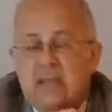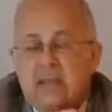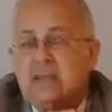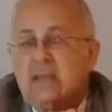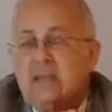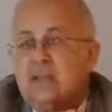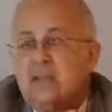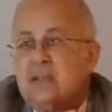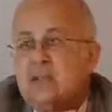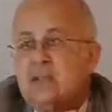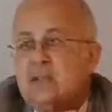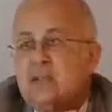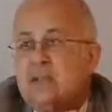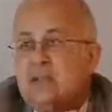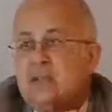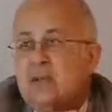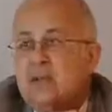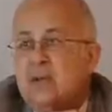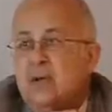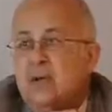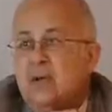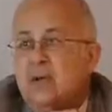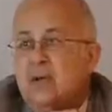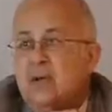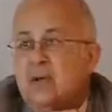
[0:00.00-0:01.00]
essence
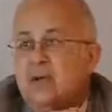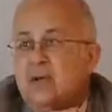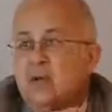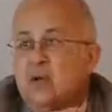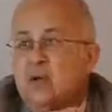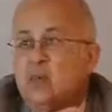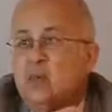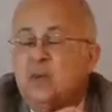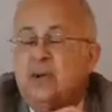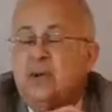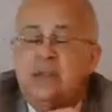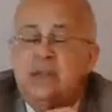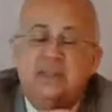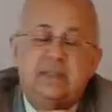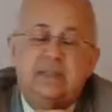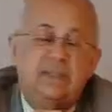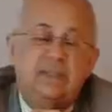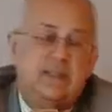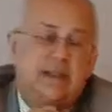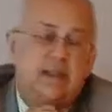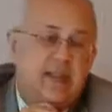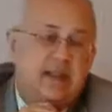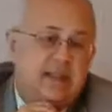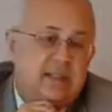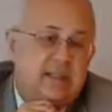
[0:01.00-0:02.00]
of European
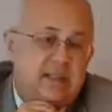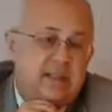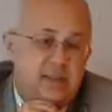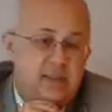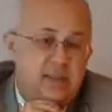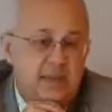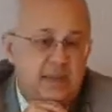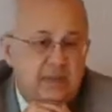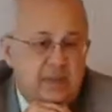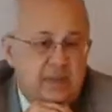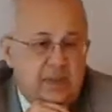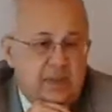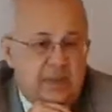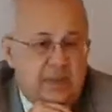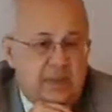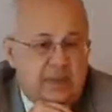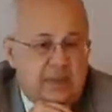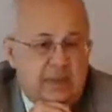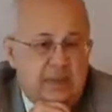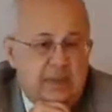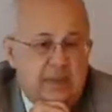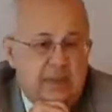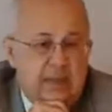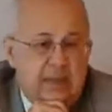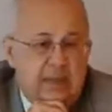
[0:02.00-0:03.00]
civilization,
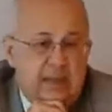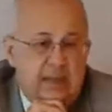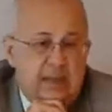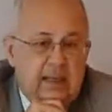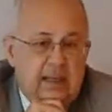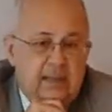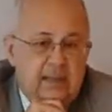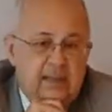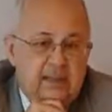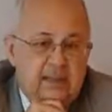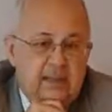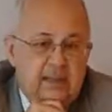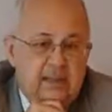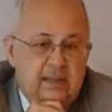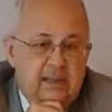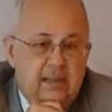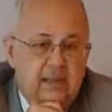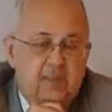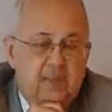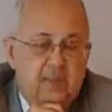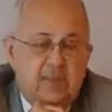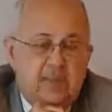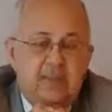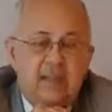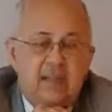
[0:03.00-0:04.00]
as
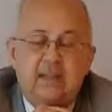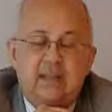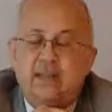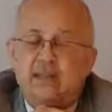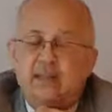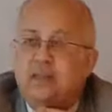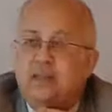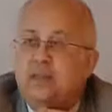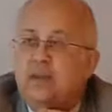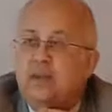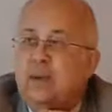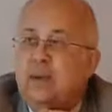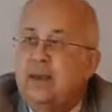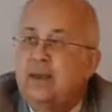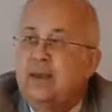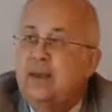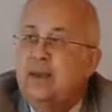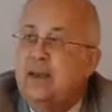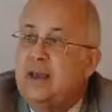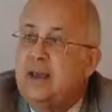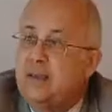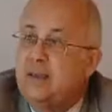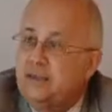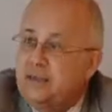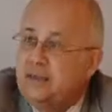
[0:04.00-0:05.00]
represented by the
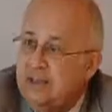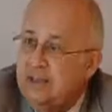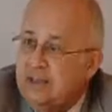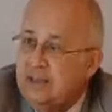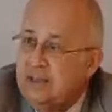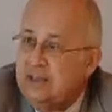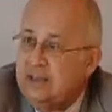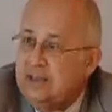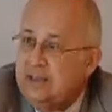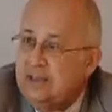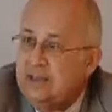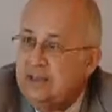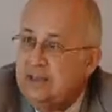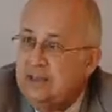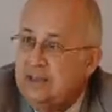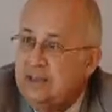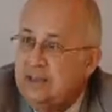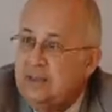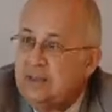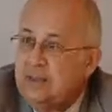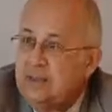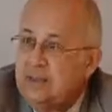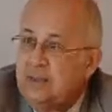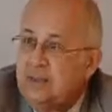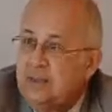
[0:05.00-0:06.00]
cafe,
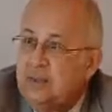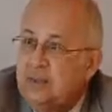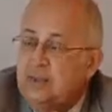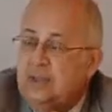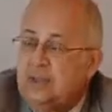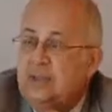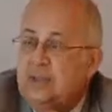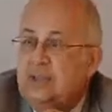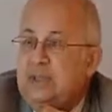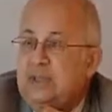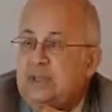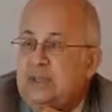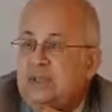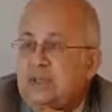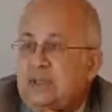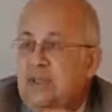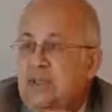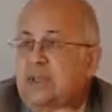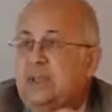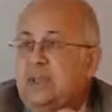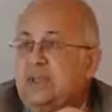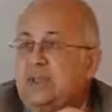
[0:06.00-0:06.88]
which is very